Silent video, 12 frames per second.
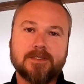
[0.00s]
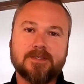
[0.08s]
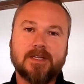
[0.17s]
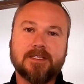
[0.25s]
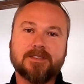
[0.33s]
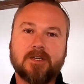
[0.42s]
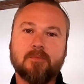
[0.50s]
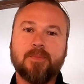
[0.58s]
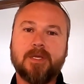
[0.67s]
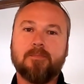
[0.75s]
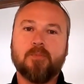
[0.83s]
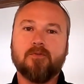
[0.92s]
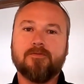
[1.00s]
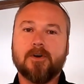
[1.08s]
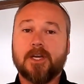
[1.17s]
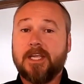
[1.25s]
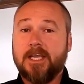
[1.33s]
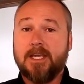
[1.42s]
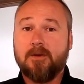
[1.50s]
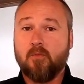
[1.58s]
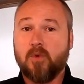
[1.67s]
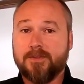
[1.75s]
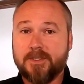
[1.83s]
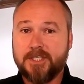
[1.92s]
is that some people
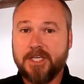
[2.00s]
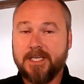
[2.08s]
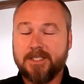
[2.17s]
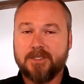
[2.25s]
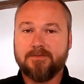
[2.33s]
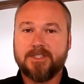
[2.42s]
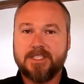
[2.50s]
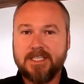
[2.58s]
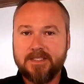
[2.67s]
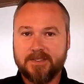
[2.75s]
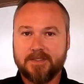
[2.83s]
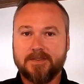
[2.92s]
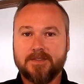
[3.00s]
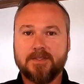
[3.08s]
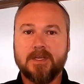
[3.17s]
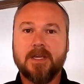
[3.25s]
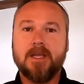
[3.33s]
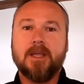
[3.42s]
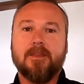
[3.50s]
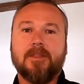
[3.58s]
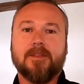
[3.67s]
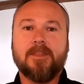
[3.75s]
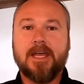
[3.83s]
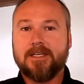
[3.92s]
forget with the change of seasons
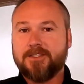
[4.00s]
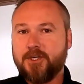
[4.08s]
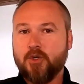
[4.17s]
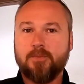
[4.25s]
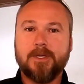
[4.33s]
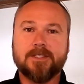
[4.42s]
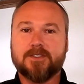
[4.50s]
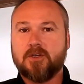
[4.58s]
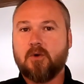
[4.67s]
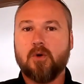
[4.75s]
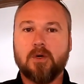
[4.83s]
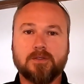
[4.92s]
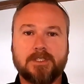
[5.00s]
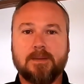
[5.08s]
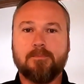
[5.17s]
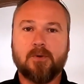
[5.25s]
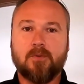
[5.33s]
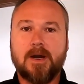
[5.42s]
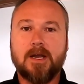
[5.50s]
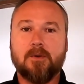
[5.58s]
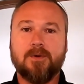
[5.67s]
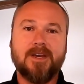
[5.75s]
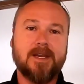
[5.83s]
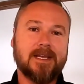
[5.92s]
that tube gets coiled up
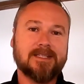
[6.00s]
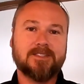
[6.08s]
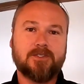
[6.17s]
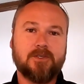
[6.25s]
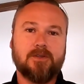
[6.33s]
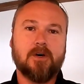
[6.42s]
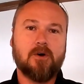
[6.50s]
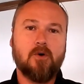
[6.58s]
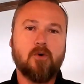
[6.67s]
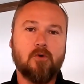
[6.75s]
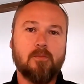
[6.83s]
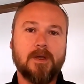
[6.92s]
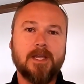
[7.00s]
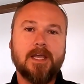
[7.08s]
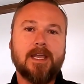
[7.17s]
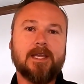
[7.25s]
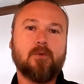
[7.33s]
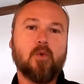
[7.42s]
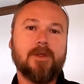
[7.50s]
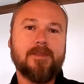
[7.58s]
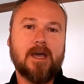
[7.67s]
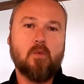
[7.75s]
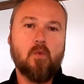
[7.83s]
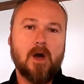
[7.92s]
around next to the home, and when
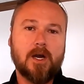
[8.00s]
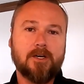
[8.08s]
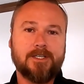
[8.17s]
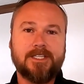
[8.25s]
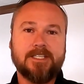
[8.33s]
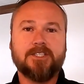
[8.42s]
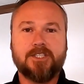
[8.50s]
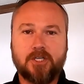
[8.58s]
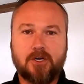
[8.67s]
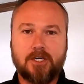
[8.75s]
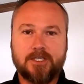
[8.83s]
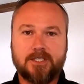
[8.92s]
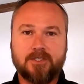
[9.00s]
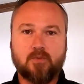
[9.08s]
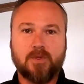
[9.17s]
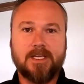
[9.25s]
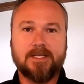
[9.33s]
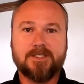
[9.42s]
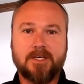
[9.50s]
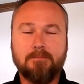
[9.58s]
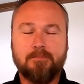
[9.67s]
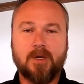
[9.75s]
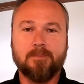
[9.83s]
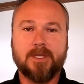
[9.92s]
that water discharges, when that
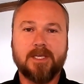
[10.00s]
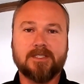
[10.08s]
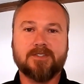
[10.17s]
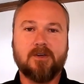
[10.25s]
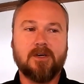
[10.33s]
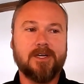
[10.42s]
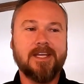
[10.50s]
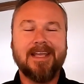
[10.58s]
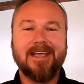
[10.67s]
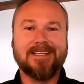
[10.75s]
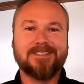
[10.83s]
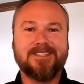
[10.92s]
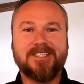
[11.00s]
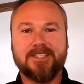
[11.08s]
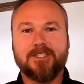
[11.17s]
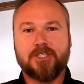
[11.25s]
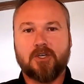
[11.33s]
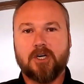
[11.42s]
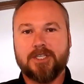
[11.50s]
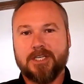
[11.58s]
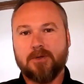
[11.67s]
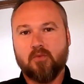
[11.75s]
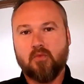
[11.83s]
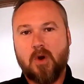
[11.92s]
sump pump kicks on, it's
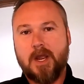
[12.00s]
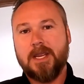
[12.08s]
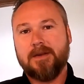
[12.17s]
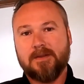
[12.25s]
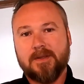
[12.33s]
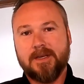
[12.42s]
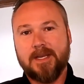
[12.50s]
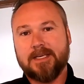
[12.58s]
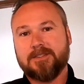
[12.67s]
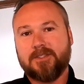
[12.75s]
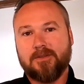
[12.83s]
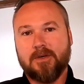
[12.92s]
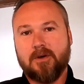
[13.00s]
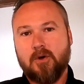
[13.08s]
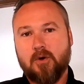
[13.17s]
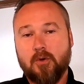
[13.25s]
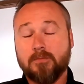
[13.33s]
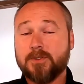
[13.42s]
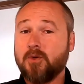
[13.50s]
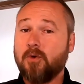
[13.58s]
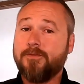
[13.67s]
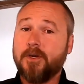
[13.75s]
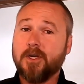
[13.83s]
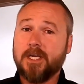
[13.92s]
discharging right next to the home. So
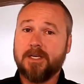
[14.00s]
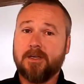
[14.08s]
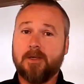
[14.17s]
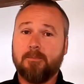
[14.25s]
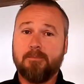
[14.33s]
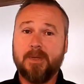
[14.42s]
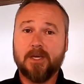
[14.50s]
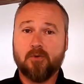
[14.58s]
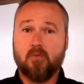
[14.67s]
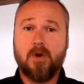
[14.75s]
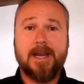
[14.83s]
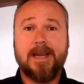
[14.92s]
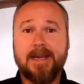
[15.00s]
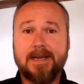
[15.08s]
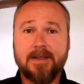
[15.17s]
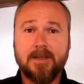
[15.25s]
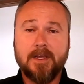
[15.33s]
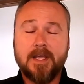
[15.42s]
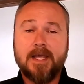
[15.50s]
if you're getting a big rain